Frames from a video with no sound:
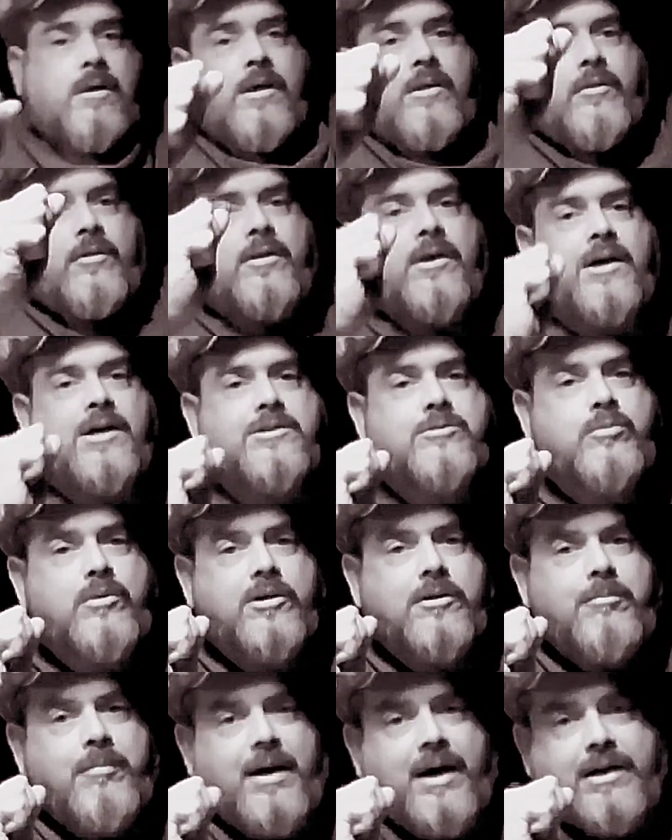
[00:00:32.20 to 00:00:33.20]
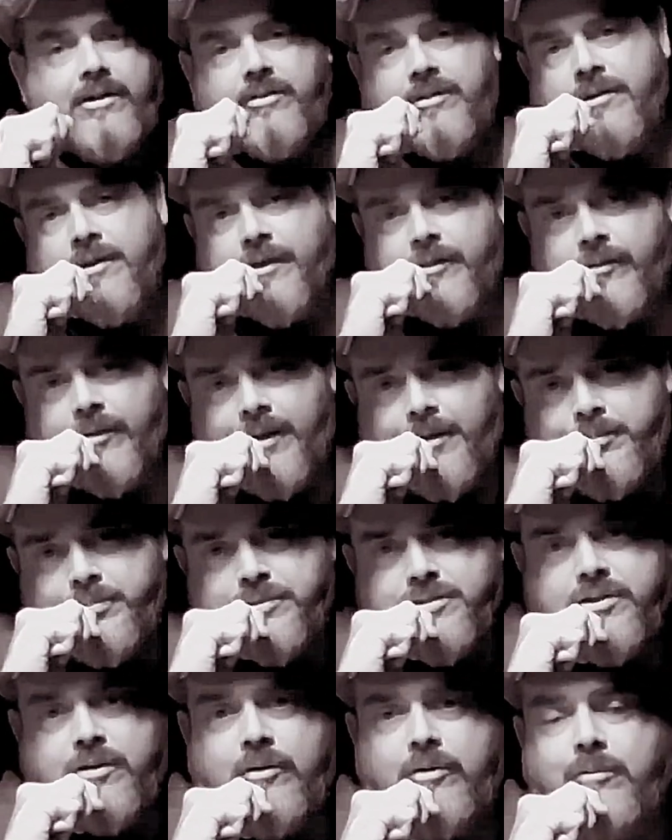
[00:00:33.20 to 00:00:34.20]
Hey there guys, welcome back to another
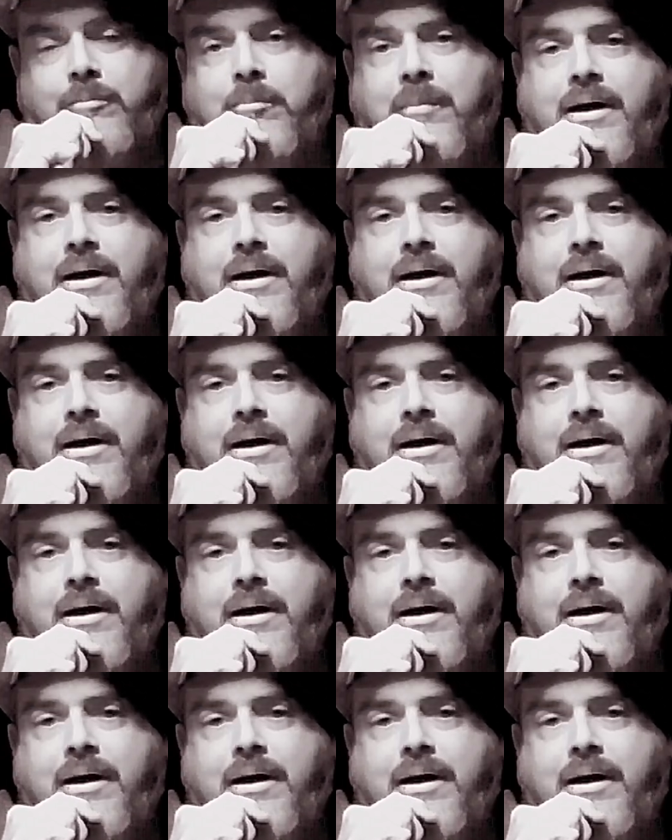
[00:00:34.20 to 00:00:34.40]
episode of